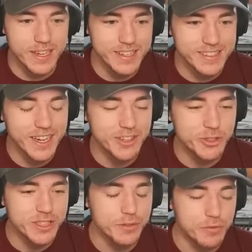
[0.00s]

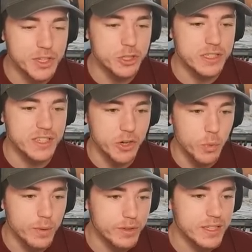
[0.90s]
Touching the fish is
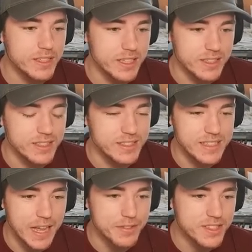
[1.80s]
equivalent to
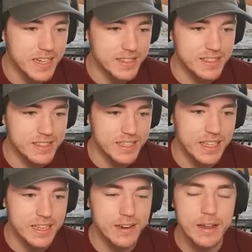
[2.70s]
death sentencing
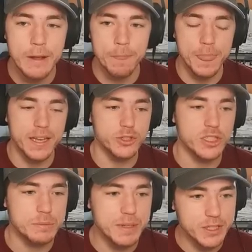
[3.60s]
it? That
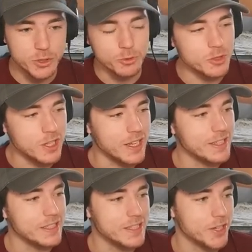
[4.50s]
just because you
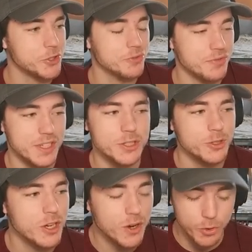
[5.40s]
slightly touch a
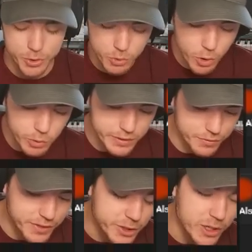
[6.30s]
fish or you hold a
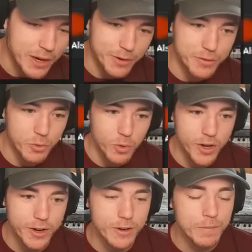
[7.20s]
fish out of the
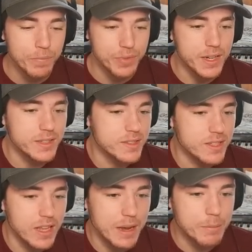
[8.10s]
water, that its
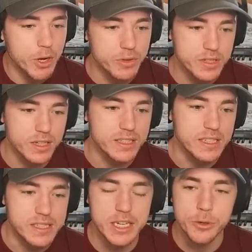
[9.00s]
slime coat is going to
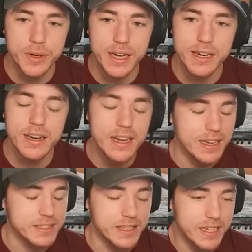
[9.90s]
deteriorate,
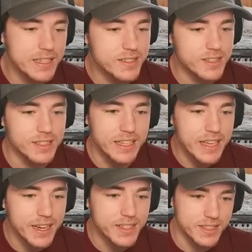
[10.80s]
it's going to instantly
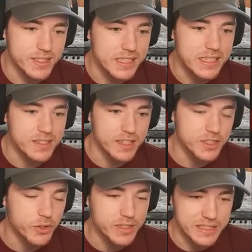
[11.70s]
get a disease, and
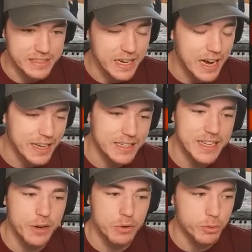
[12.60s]
it's going to die a
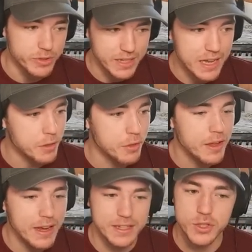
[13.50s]
terrible death.
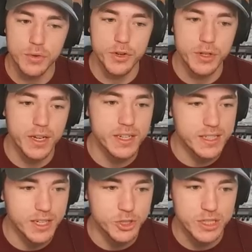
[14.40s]
And so if you're going to
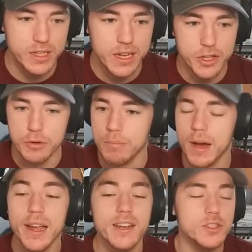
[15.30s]
touch it, you
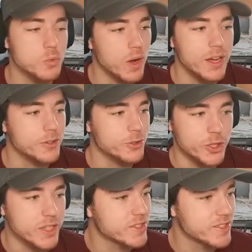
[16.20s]
might as well
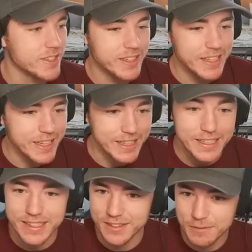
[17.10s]
just kill
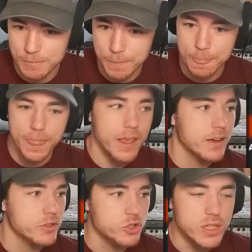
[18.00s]
it.
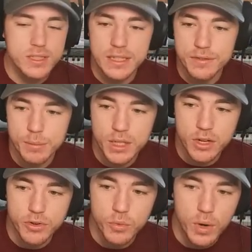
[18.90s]
Just leave them
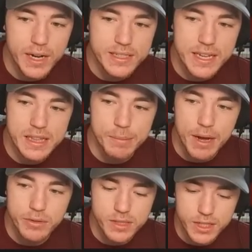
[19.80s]
alone. Why take them
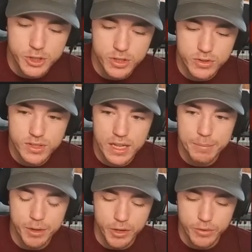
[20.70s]
out and touch their
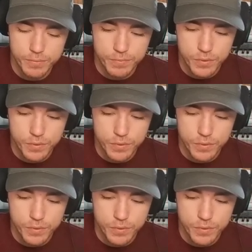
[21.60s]
slime coat?